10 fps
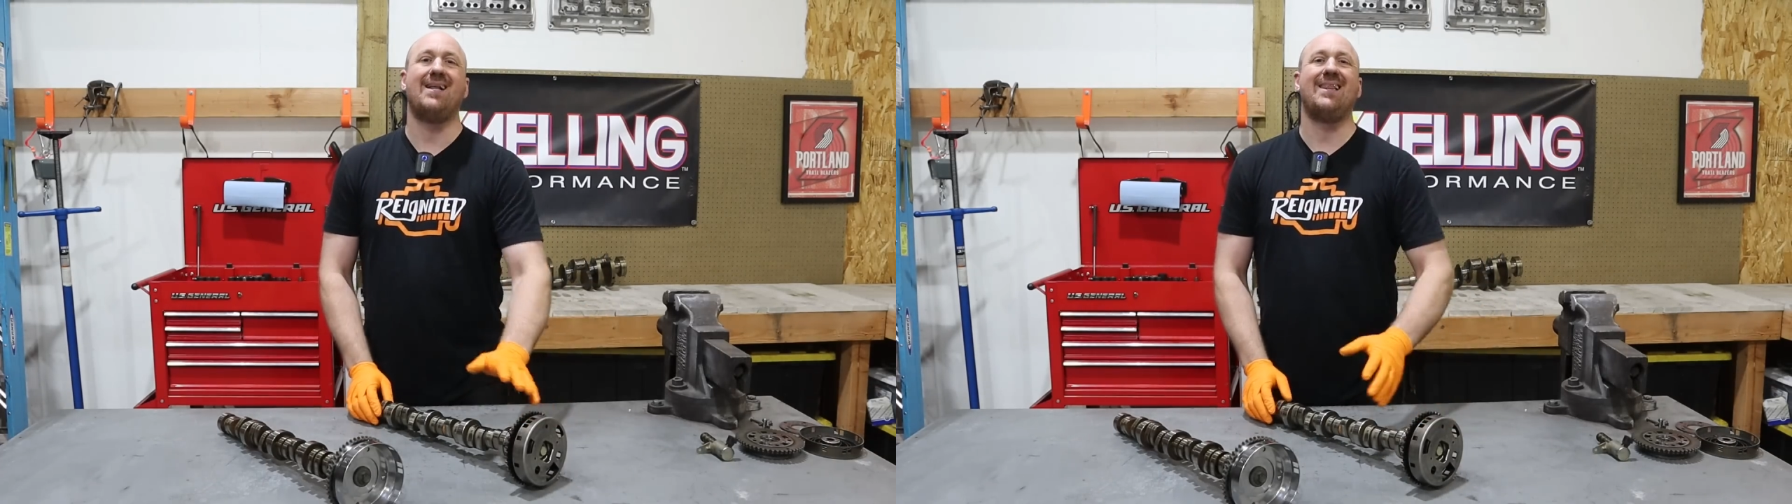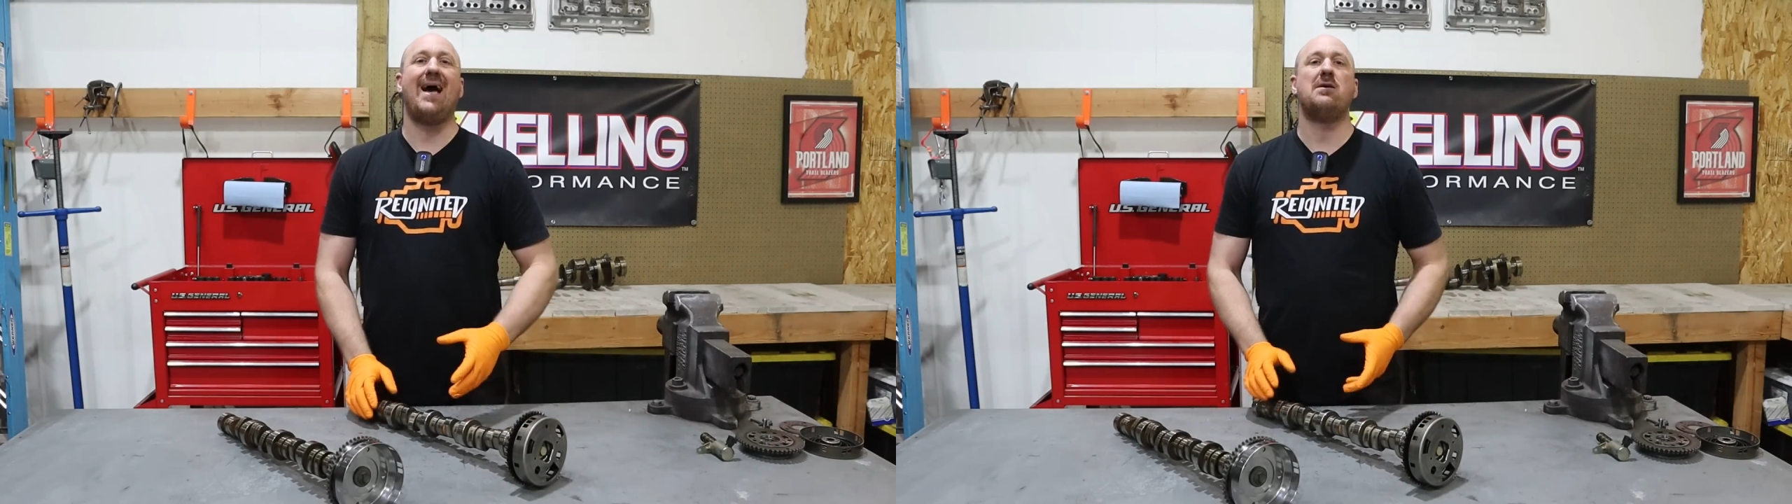
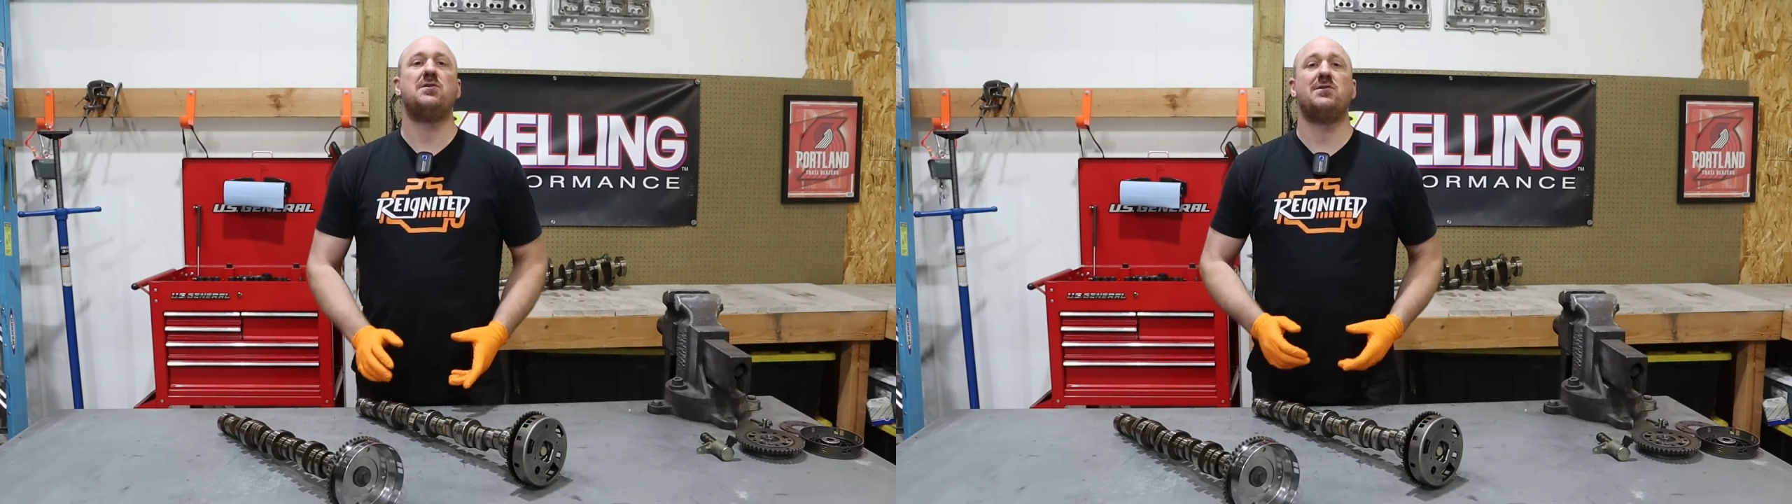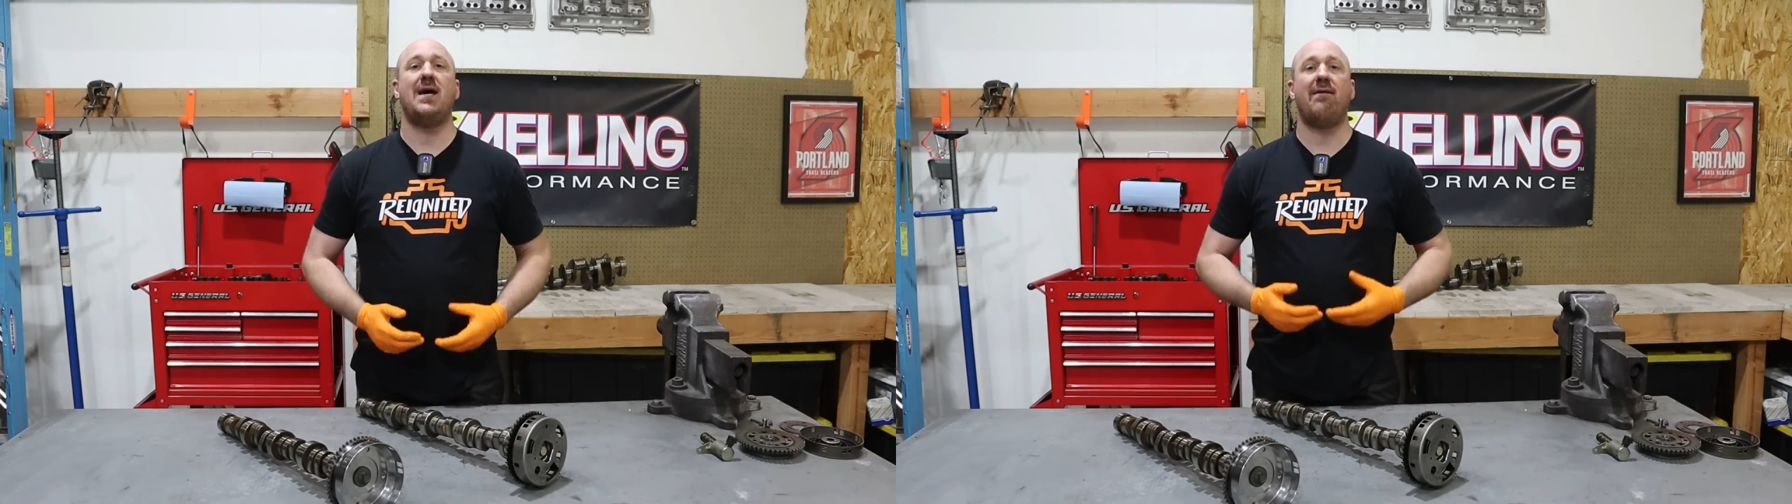
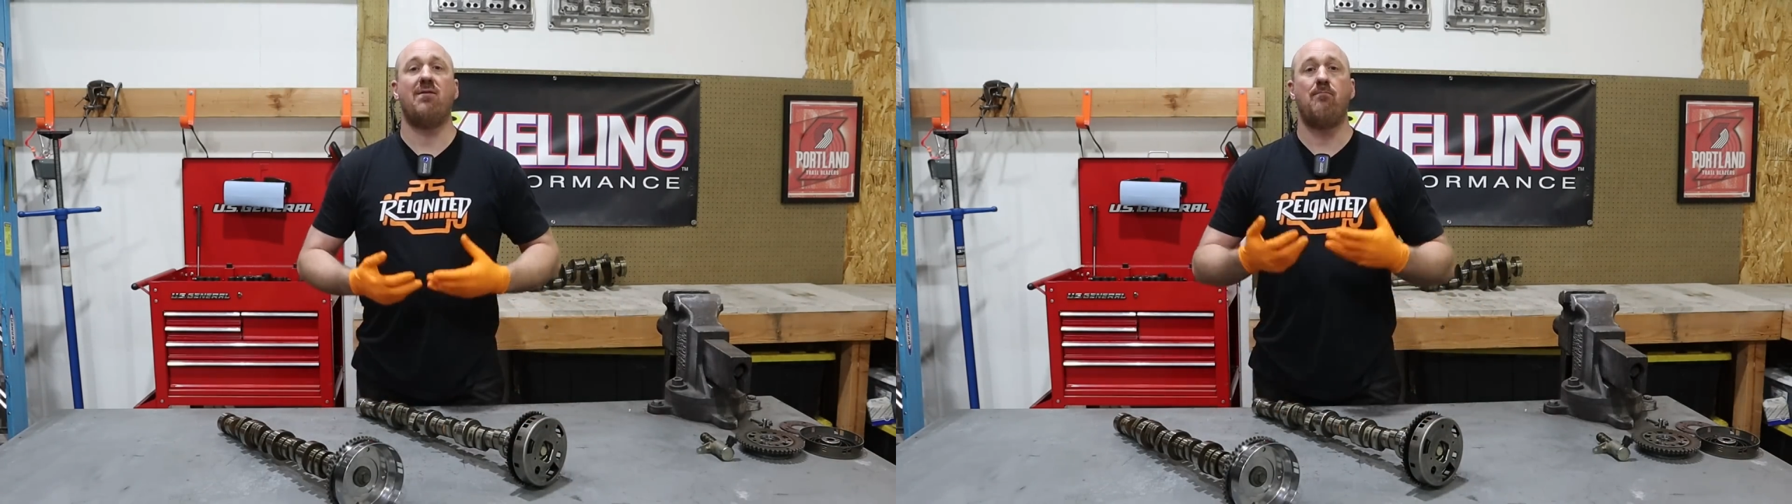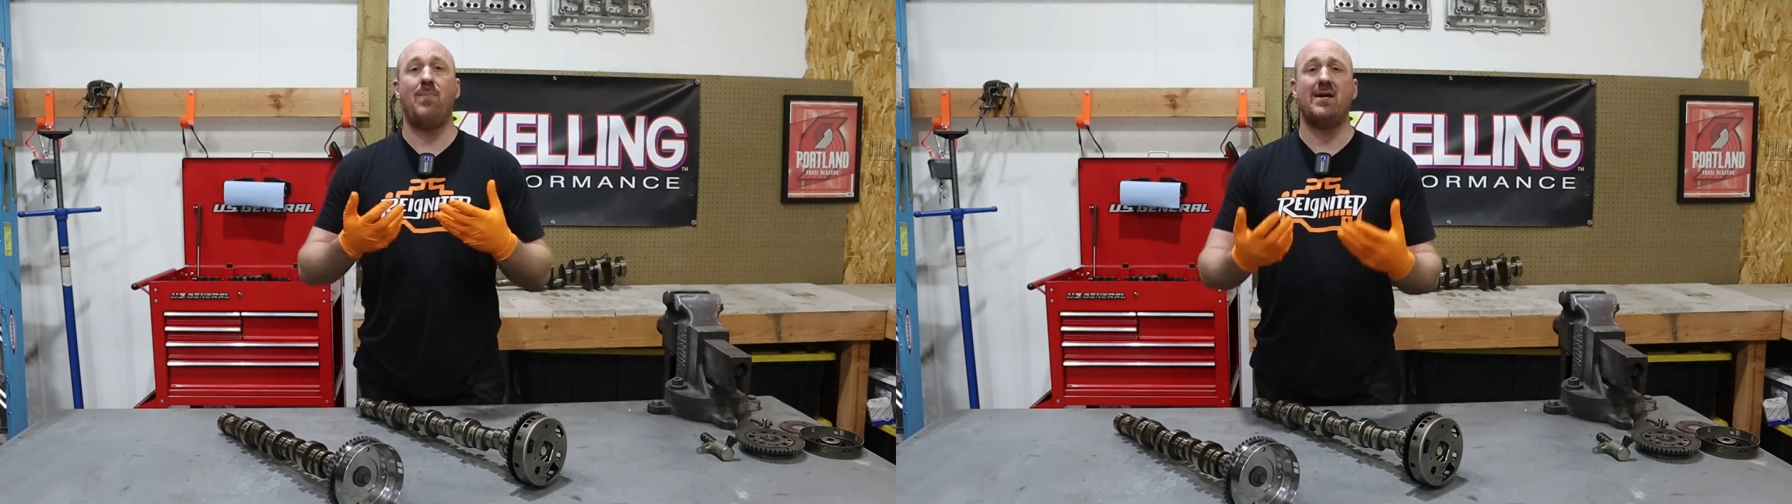allows you to
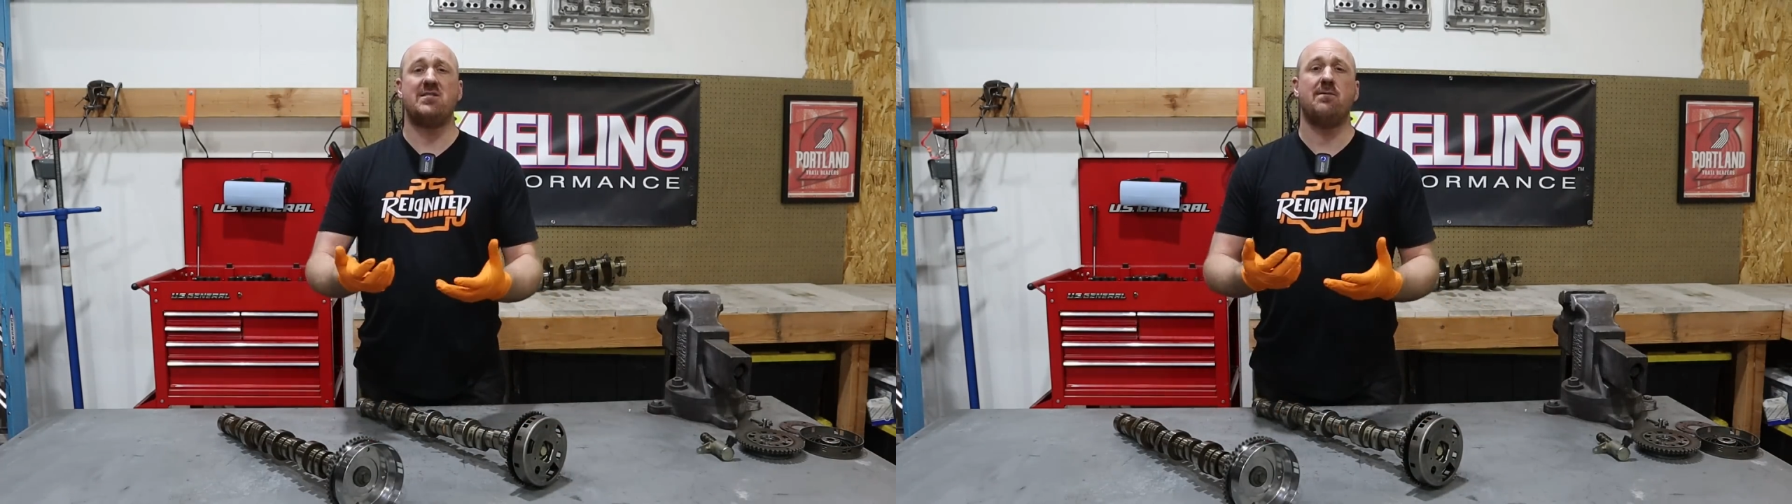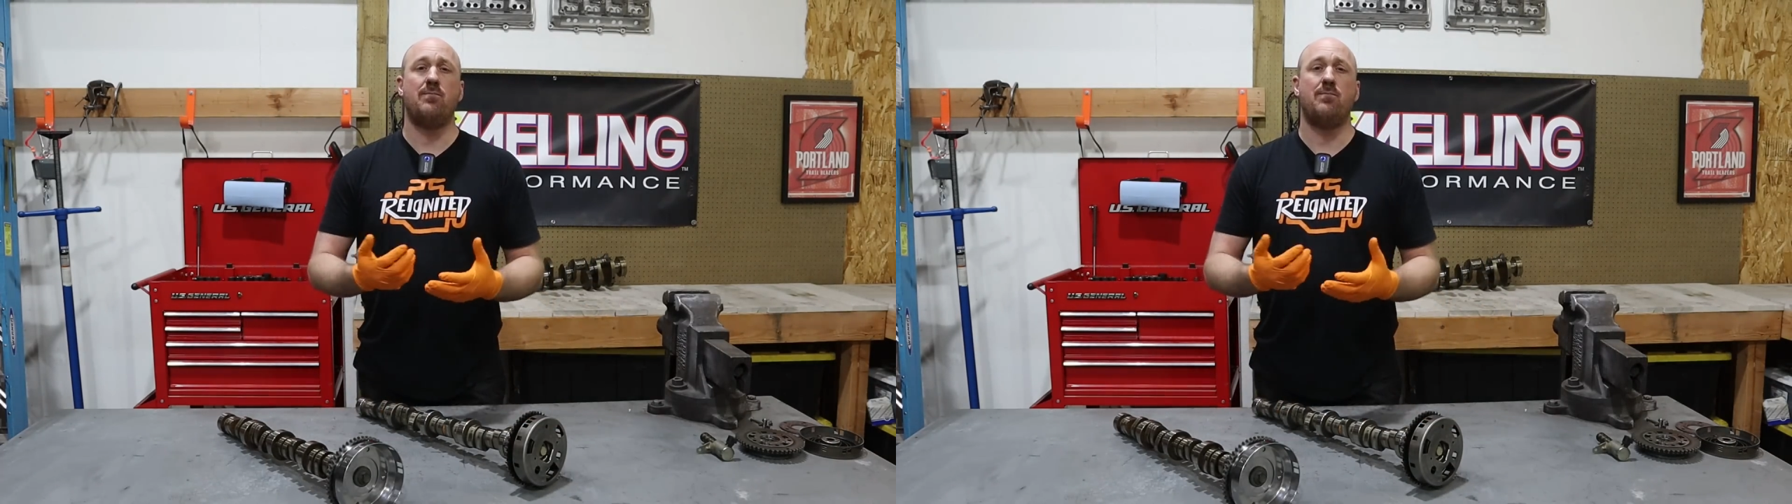have the best